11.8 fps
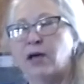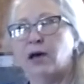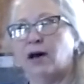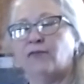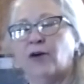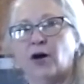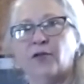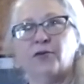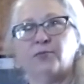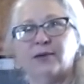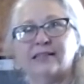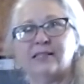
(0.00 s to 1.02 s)
of all the
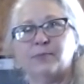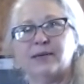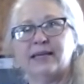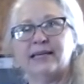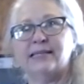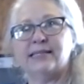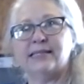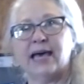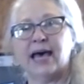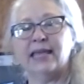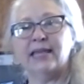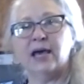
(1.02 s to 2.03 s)
recipes
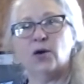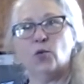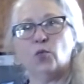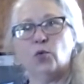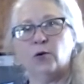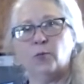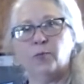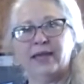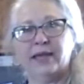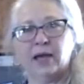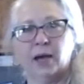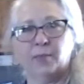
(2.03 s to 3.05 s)
that will be
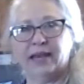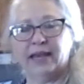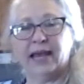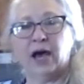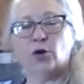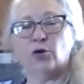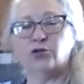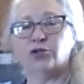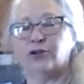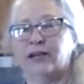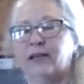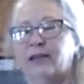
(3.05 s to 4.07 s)
coming out
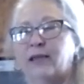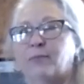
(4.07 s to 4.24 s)
during the